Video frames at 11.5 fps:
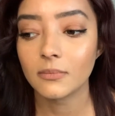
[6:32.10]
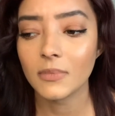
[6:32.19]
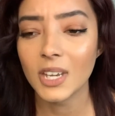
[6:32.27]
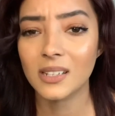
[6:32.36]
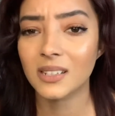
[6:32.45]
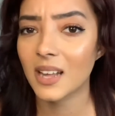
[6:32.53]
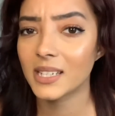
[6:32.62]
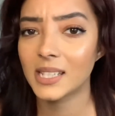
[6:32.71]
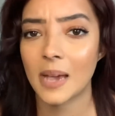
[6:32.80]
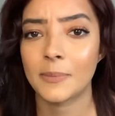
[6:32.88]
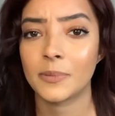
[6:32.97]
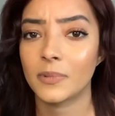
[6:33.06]
Because a lot of
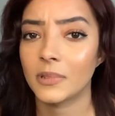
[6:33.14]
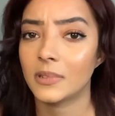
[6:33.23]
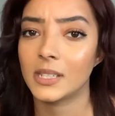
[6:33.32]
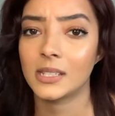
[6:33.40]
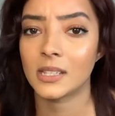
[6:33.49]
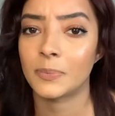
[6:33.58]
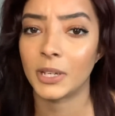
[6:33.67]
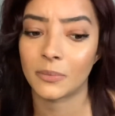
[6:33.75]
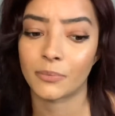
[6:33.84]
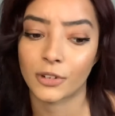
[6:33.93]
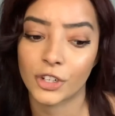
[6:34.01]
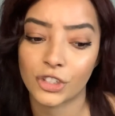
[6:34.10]
times this is being
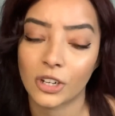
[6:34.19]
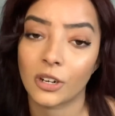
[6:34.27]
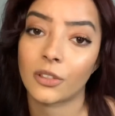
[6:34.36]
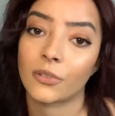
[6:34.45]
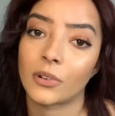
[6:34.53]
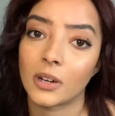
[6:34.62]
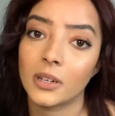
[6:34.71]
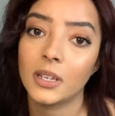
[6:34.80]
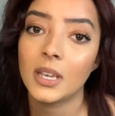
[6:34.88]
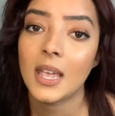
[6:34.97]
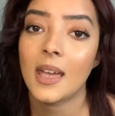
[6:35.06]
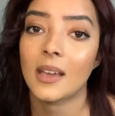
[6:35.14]
brushed under the rug,
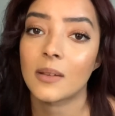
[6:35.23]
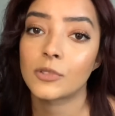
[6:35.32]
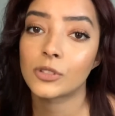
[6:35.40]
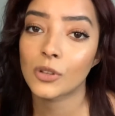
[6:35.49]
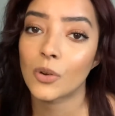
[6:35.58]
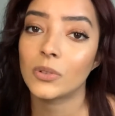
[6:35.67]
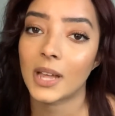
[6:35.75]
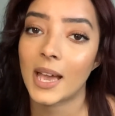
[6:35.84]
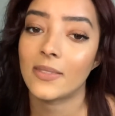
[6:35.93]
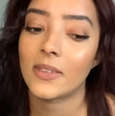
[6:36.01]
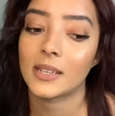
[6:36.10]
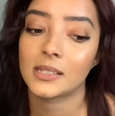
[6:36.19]
and I'm so
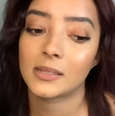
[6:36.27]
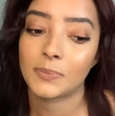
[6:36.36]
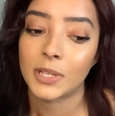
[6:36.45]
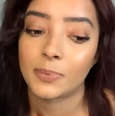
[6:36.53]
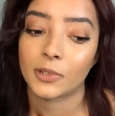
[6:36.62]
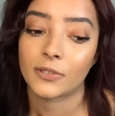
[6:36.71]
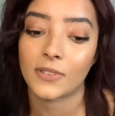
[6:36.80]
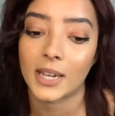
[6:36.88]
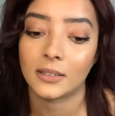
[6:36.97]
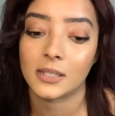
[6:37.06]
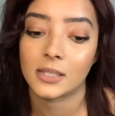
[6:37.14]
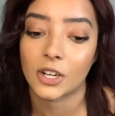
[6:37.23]
glad that people are
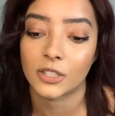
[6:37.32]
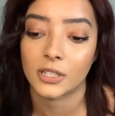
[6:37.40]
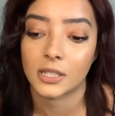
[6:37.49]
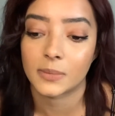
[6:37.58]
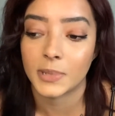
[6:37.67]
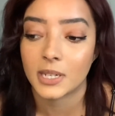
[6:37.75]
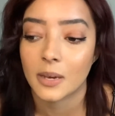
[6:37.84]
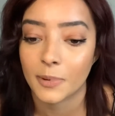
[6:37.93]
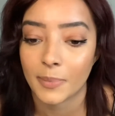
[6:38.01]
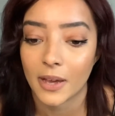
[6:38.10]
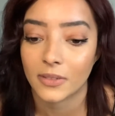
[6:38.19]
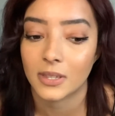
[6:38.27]
finally starting to speak up
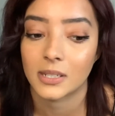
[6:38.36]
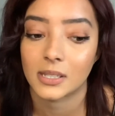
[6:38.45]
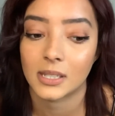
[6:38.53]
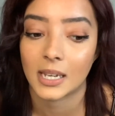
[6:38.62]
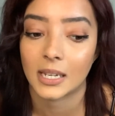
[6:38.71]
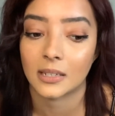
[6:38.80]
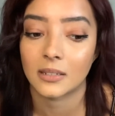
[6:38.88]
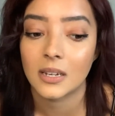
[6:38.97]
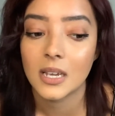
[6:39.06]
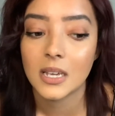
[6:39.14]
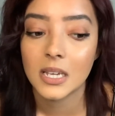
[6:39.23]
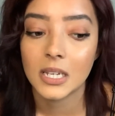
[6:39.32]
about this. And,
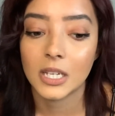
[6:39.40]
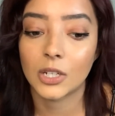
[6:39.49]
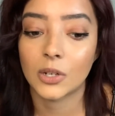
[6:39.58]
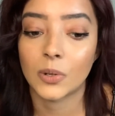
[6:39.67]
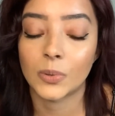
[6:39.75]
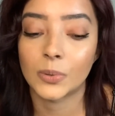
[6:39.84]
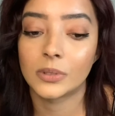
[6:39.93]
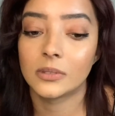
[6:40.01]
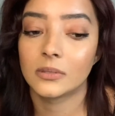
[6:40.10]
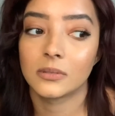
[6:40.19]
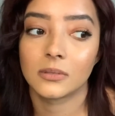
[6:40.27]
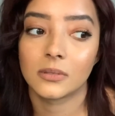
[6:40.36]
you know,
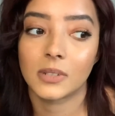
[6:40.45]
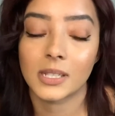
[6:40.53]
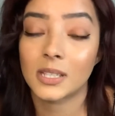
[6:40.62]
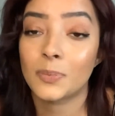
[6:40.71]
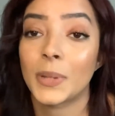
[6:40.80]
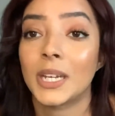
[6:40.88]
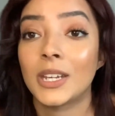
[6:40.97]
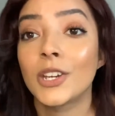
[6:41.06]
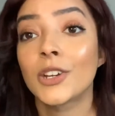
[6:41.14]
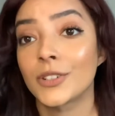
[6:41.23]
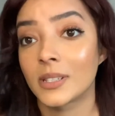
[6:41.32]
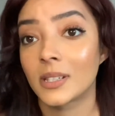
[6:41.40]
because it's been
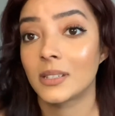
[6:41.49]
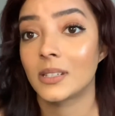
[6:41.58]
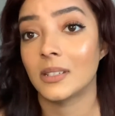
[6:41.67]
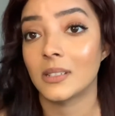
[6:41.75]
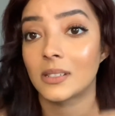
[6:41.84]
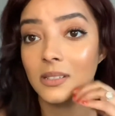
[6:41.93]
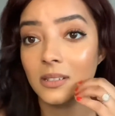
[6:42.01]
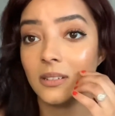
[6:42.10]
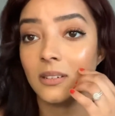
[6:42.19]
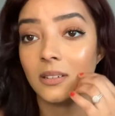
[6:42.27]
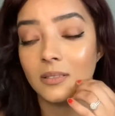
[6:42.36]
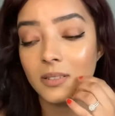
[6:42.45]
years since, you
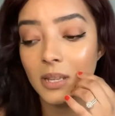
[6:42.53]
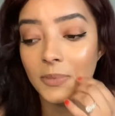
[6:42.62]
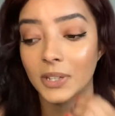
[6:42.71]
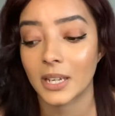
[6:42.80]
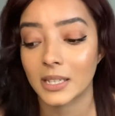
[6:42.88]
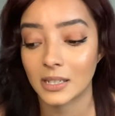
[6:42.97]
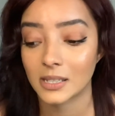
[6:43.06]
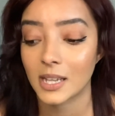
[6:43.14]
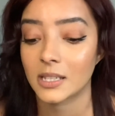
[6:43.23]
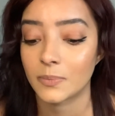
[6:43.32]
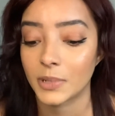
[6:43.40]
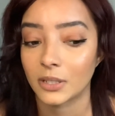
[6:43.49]
know, something like this has
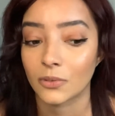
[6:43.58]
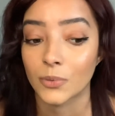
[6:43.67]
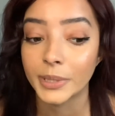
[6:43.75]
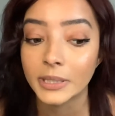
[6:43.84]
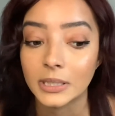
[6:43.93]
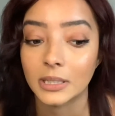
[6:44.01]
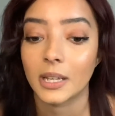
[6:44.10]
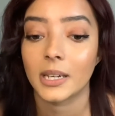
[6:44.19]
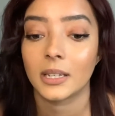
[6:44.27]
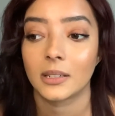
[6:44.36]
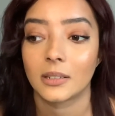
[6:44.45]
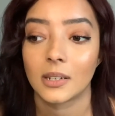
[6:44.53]
been really
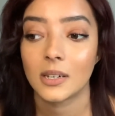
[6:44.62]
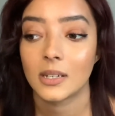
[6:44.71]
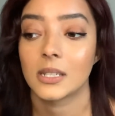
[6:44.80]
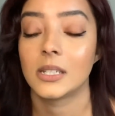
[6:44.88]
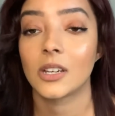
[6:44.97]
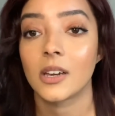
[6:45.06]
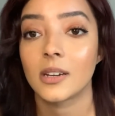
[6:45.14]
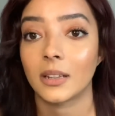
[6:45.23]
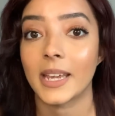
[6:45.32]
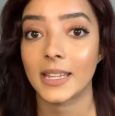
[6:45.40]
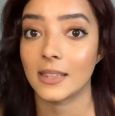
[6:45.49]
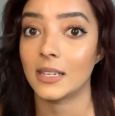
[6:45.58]
like done
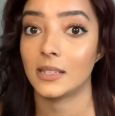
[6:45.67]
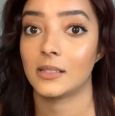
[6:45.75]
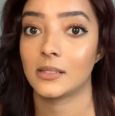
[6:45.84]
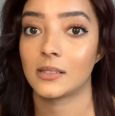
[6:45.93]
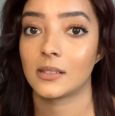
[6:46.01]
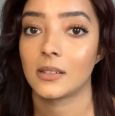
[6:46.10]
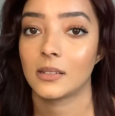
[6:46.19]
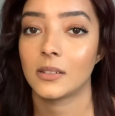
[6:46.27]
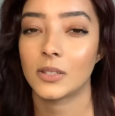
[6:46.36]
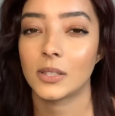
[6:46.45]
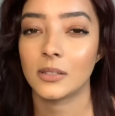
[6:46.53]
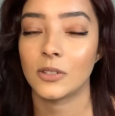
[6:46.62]
like this.
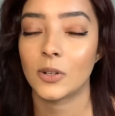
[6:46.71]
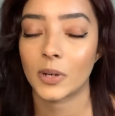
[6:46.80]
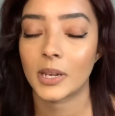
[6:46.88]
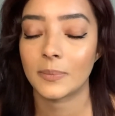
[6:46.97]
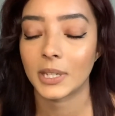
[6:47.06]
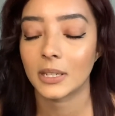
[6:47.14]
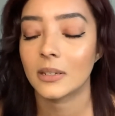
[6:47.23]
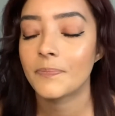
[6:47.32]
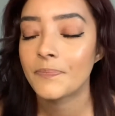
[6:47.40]
You know what I mean?